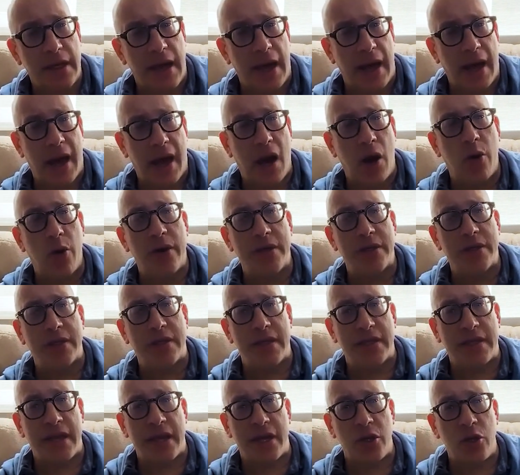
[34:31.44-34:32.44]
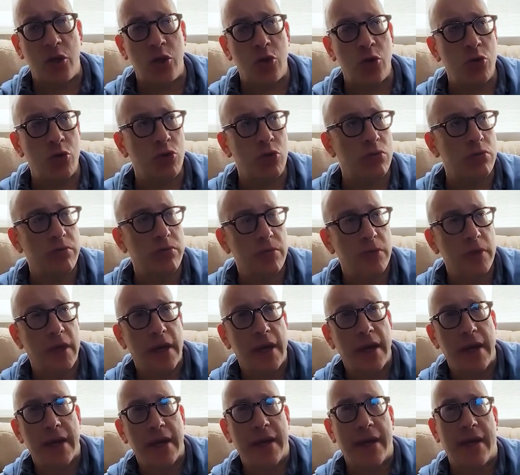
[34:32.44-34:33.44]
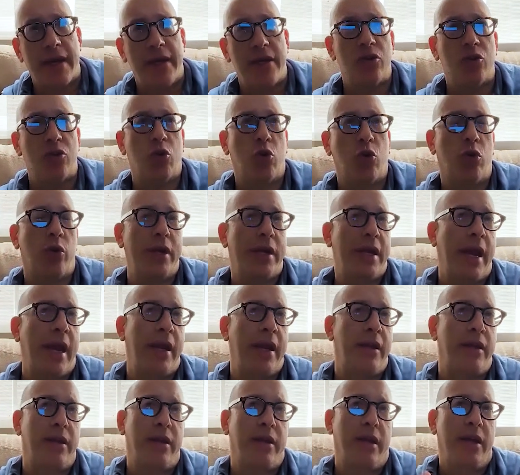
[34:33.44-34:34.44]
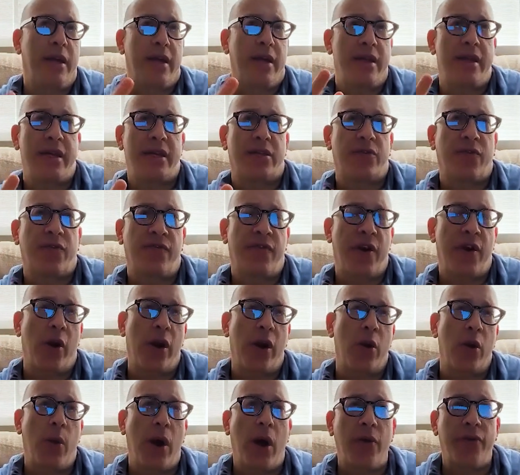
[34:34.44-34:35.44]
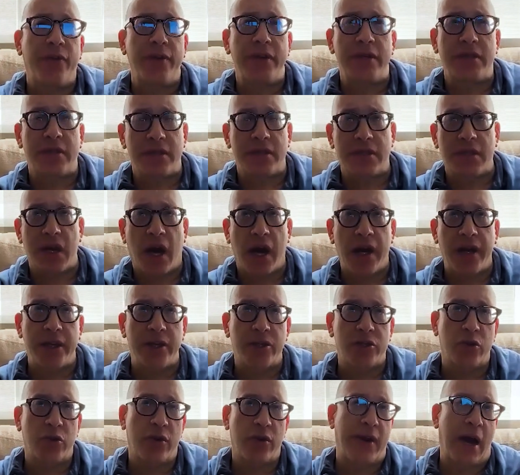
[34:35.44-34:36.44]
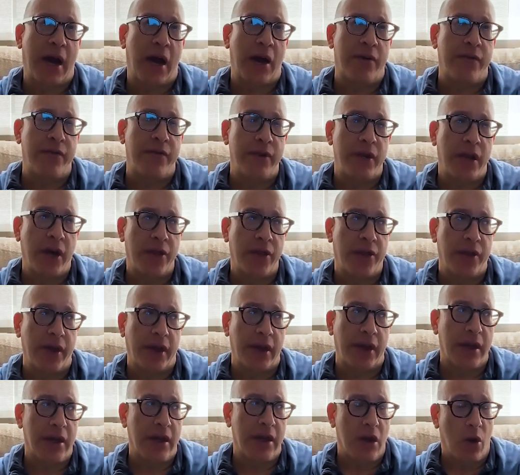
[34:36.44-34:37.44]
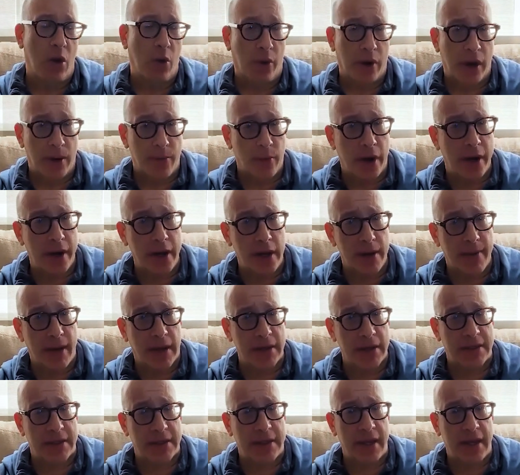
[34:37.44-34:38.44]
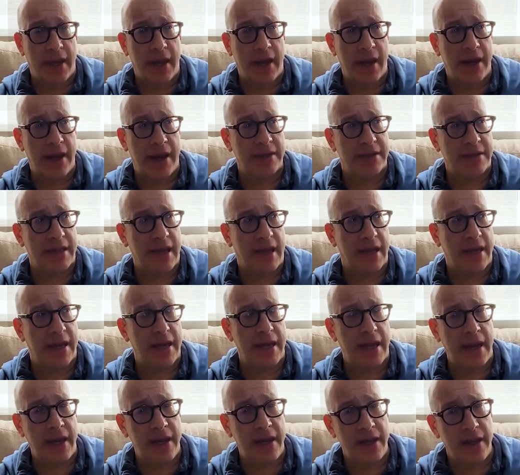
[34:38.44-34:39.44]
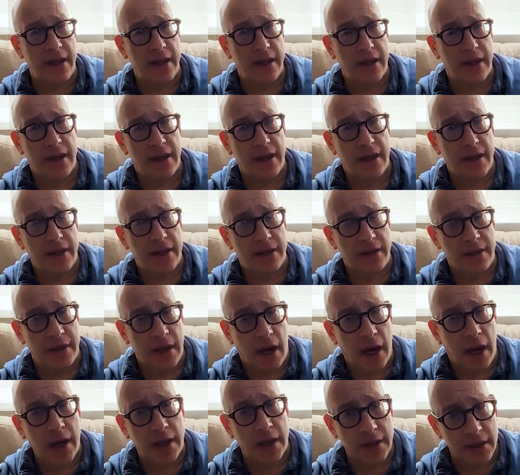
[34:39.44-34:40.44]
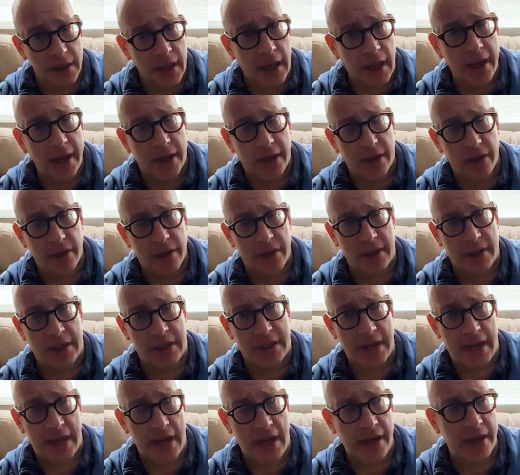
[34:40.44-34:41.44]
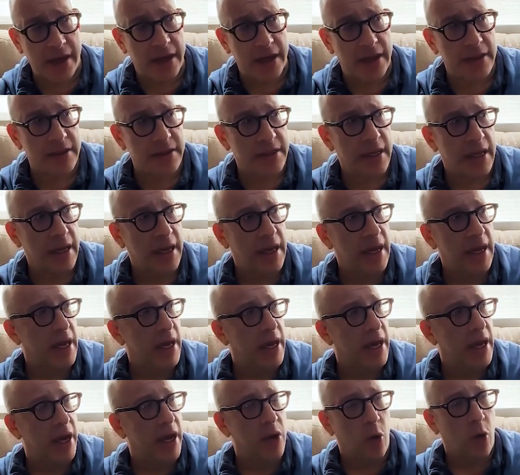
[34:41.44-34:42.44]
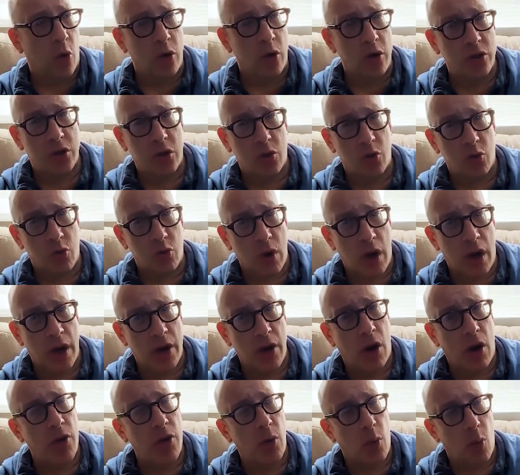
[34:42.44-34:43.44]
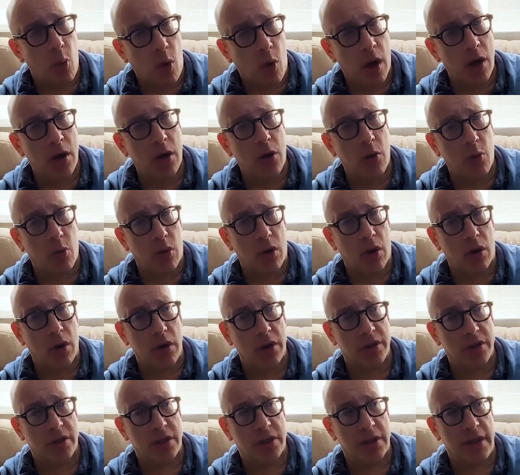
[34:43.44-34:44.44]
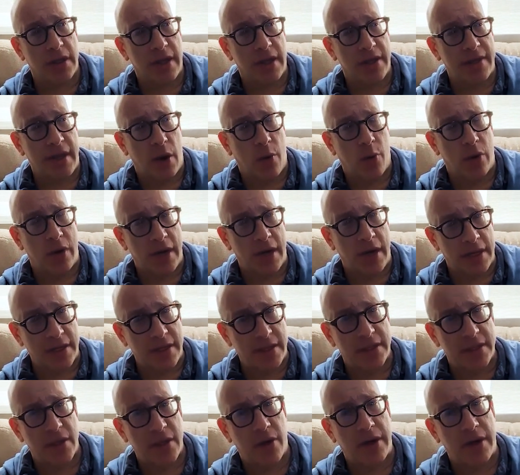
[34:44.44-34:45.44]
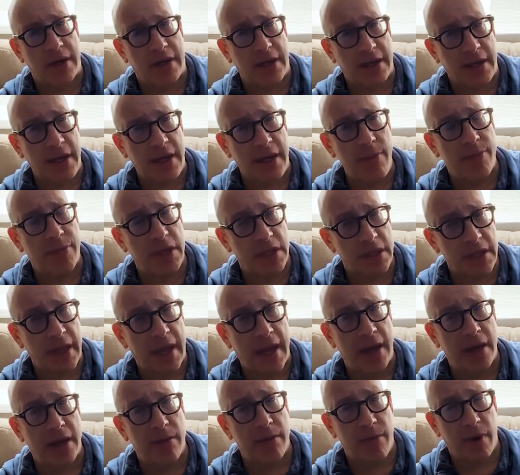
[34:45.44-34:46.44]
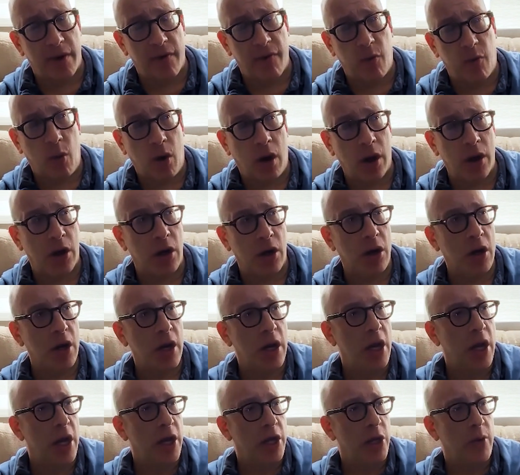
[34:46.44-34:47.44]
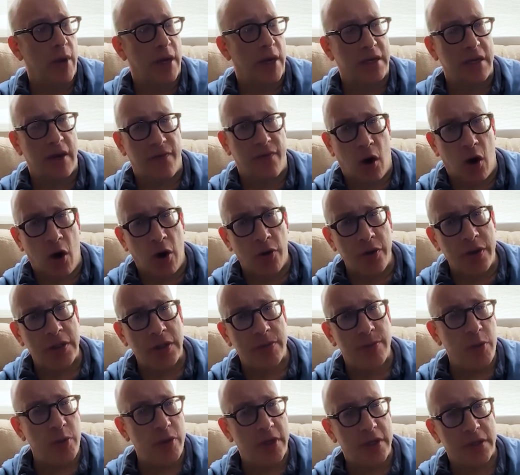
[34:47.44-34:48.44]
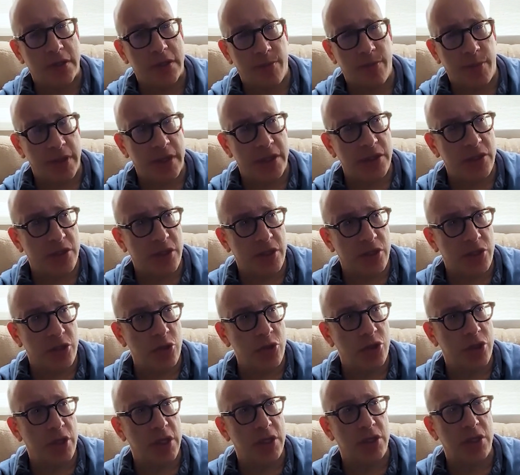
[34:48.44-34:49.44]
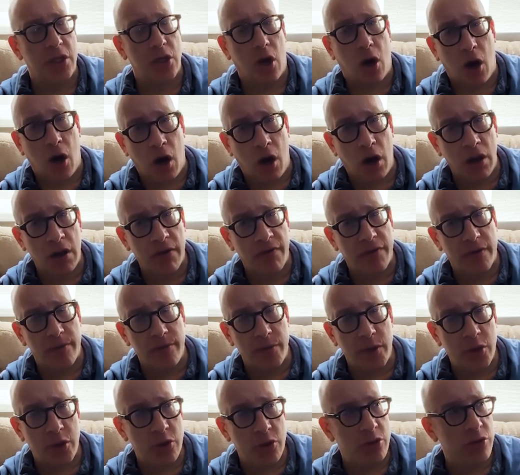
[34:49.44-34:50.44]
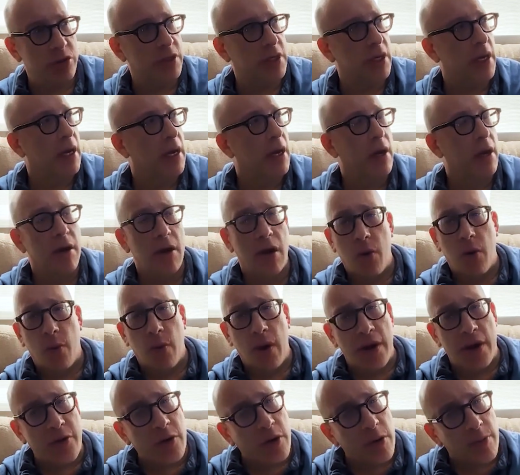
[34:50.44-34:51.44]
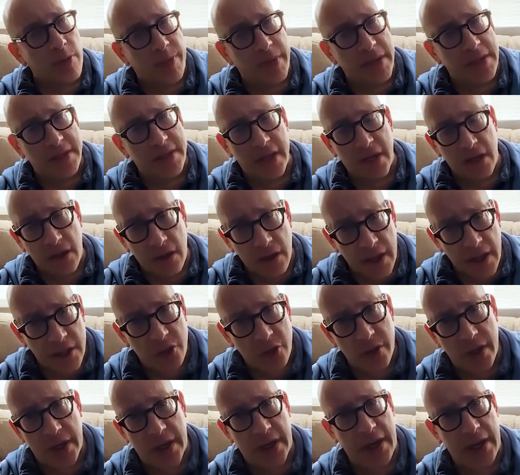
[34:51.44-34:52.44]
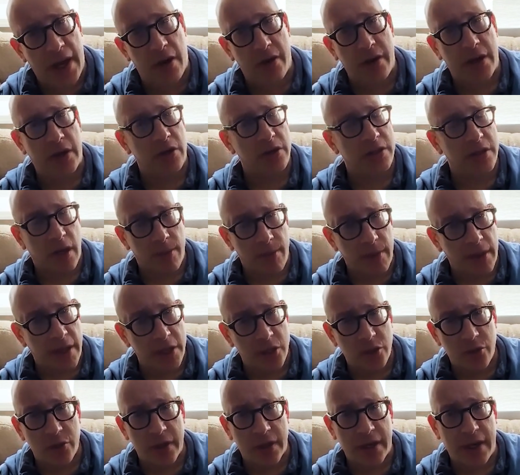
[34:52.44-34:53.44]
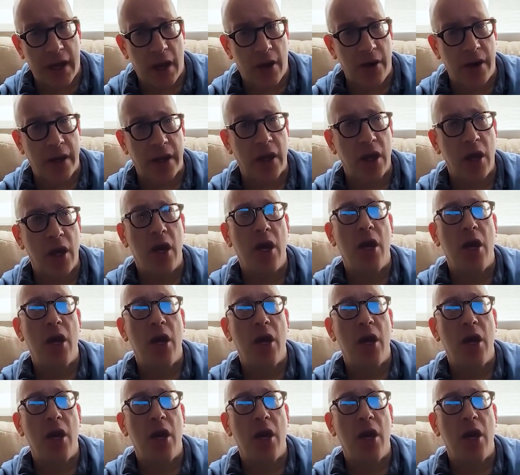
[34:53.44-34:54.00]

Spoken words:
How is it that you can create this very wealthy society sort of out of nothing? What I'm writing about today is that, not unlike the Italians, in order to run all the waterworks that were necessary to keep the land above water, you had to have all these municipal institutions, and all of them used, whether it be single entry accounting or double entry accounting,